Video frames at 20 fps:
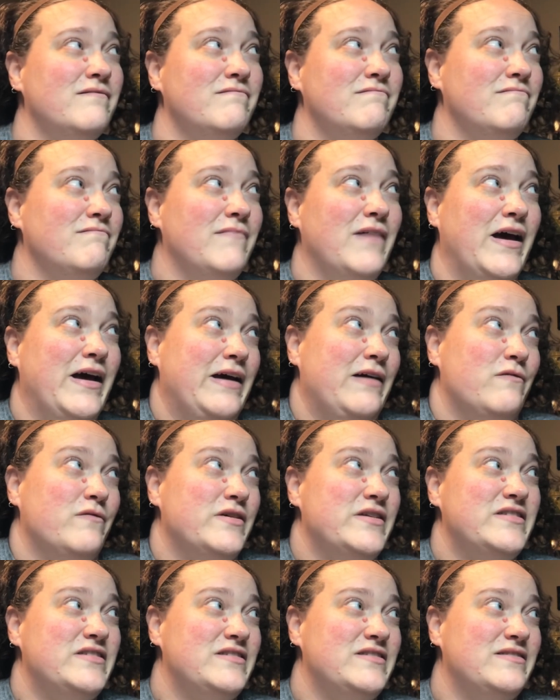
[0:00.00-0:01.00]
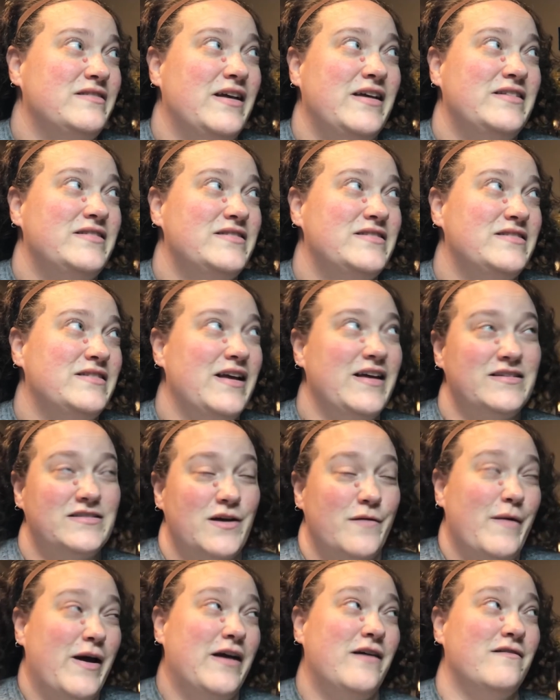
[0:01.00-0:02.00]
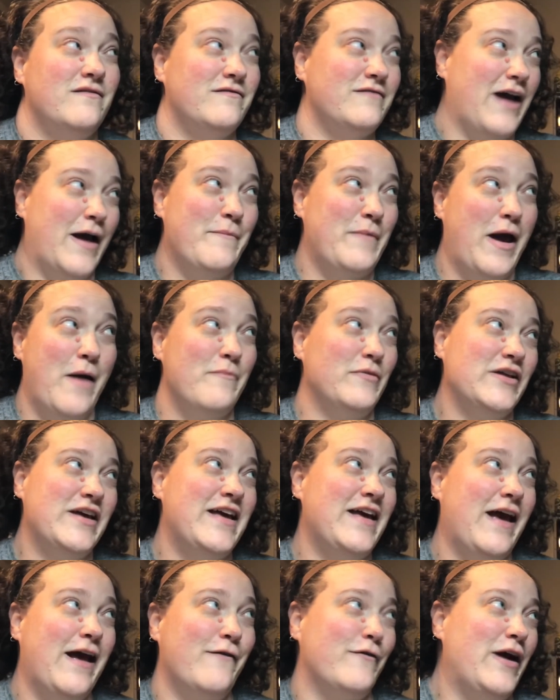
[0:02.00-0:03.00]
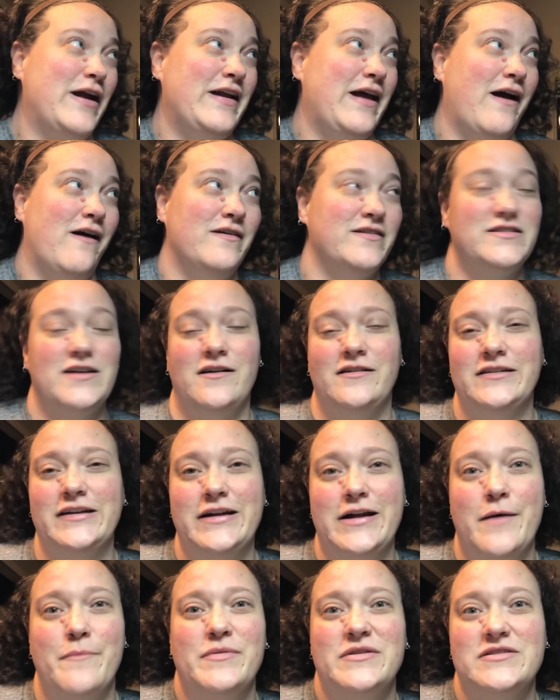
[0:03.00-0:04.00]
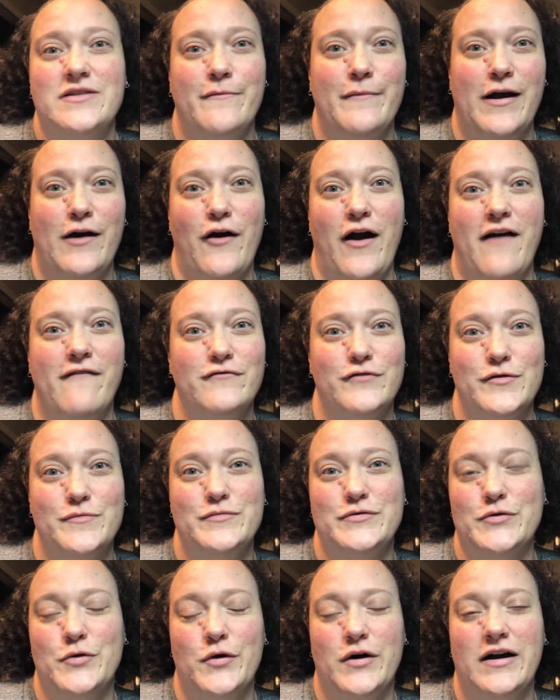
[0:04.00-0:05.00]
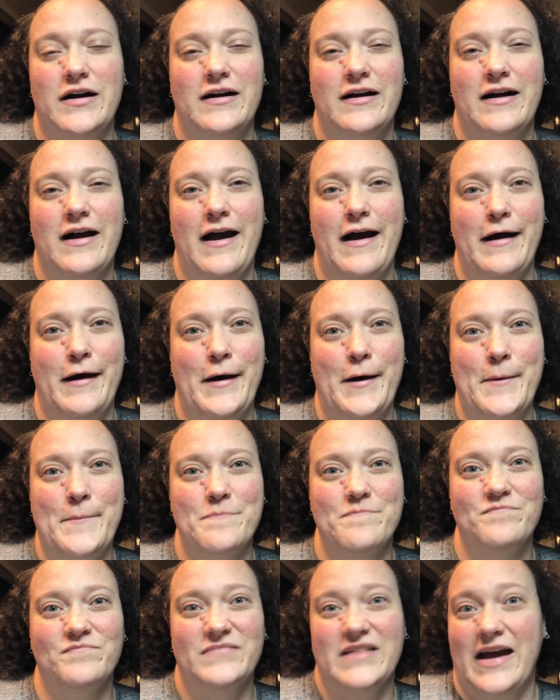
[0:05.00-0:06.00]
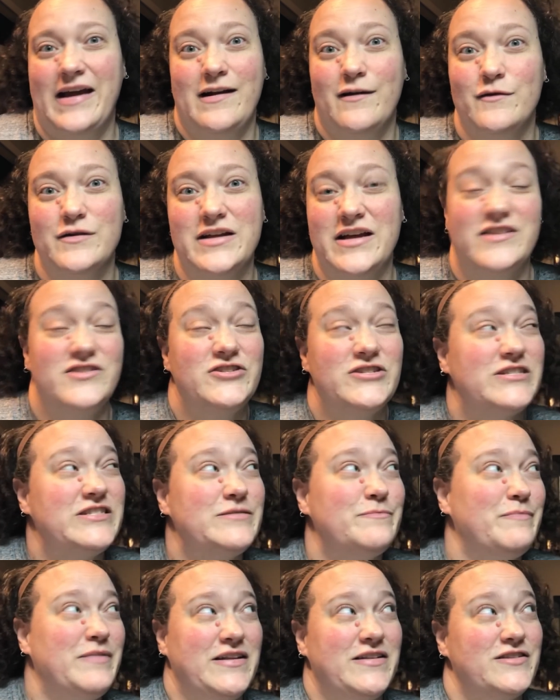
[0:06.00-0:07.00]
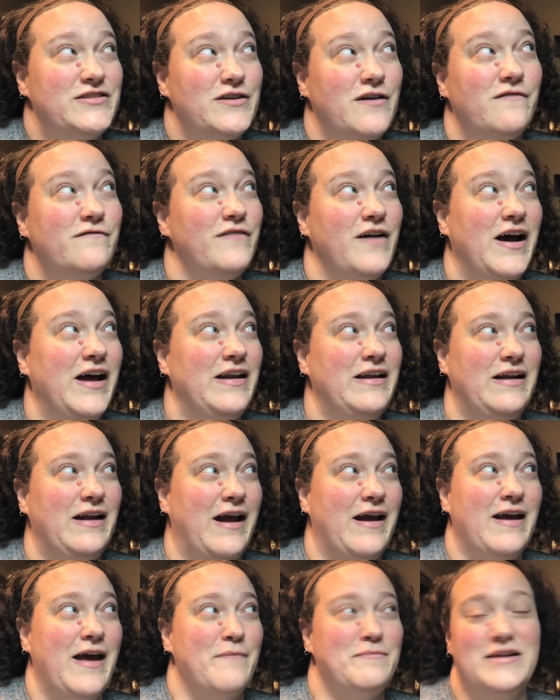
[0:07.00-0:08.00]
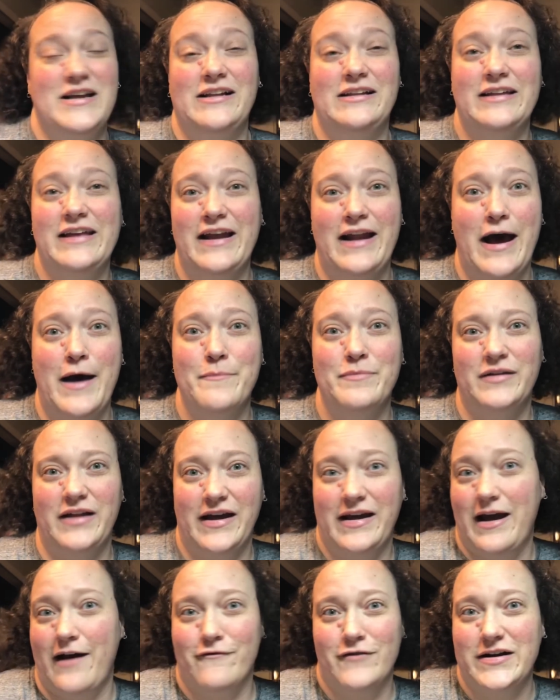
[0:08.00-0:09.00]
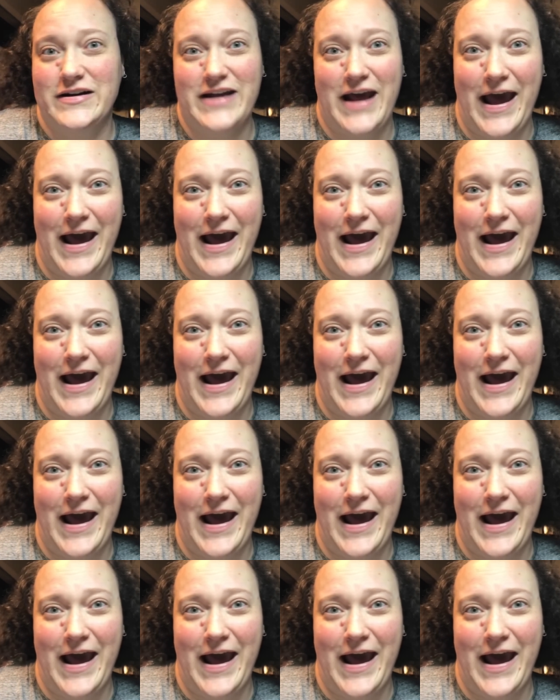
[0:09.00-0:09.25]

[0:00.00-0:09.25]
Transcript: it's on my, I mean, I'm looking at it right now. It's all lit up. It's on my craft room door. Anyway, it's just been so fun, and I kept it lit up like every day.